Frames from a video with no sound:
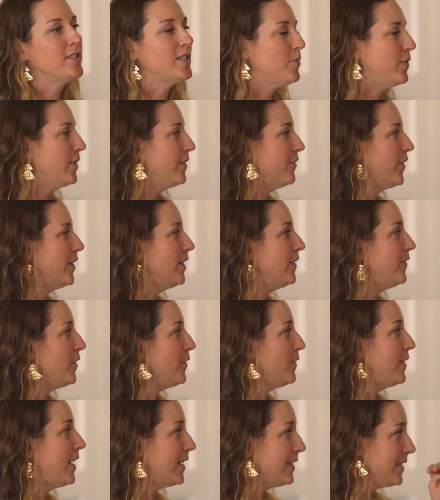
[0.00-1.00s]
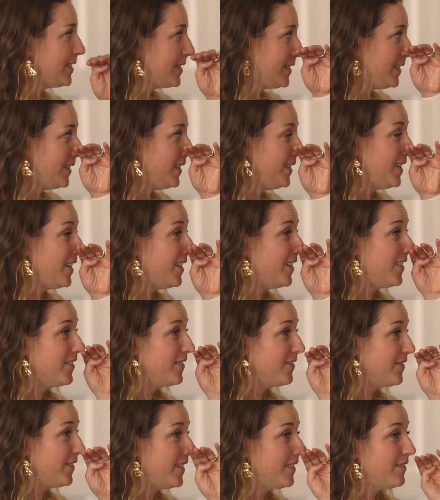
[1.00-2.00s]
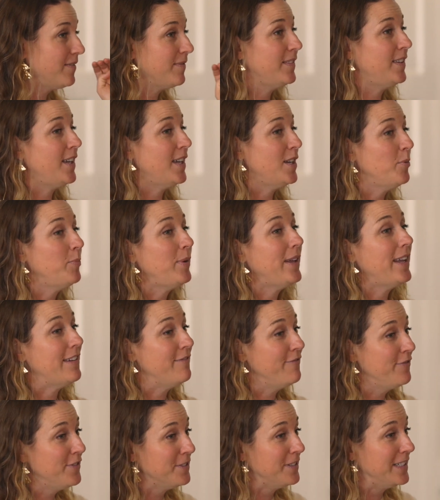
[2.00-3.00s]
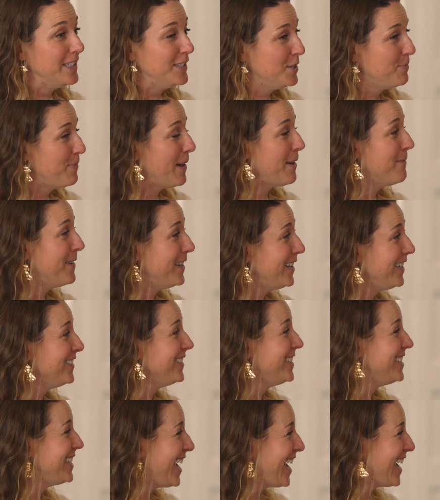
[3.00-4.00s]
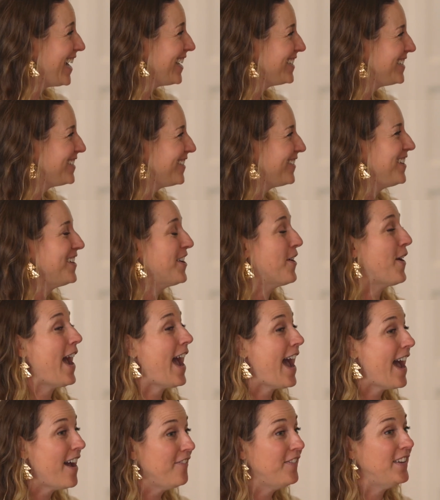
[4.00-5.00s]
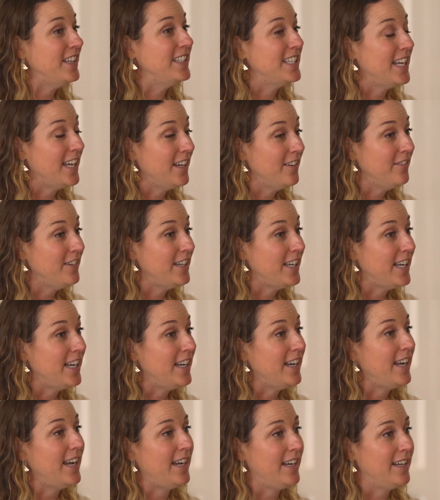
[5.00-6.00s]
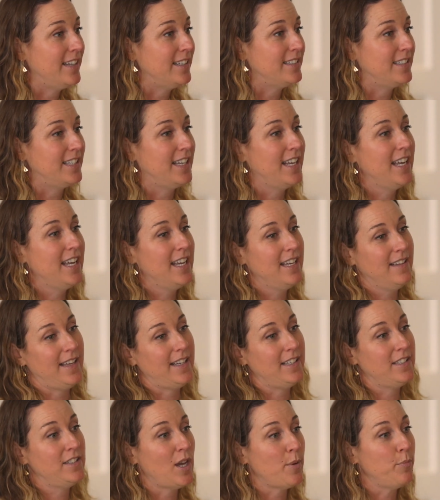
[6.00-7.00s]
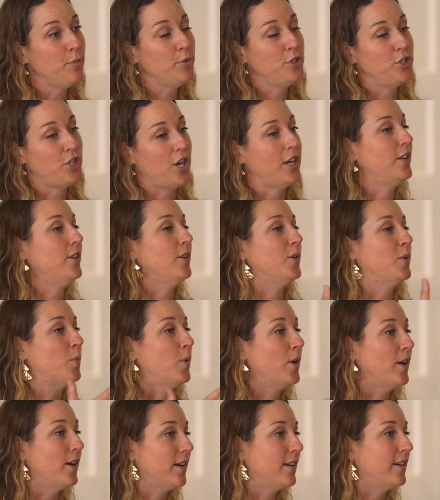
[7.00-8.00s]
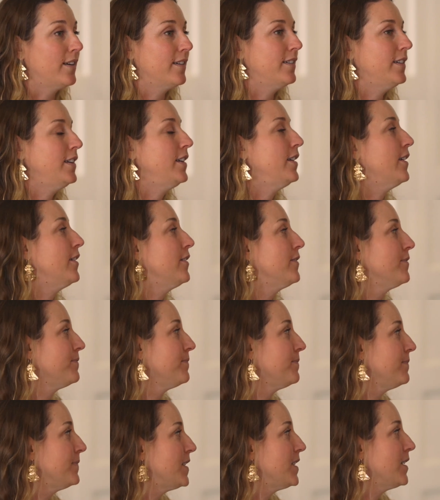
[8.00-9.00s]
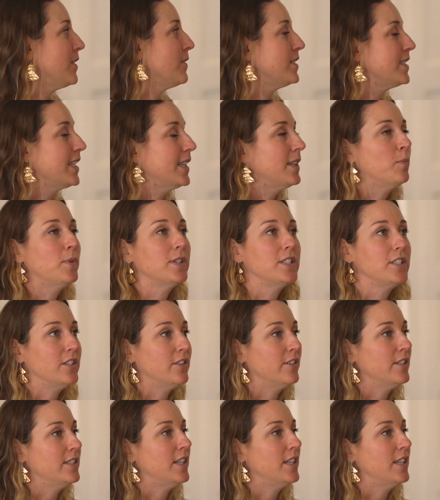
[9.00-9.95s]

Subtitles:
someone in front of you that's, going to be influenced by what you say. So, have integrity and like double check your work, So it's like, what's your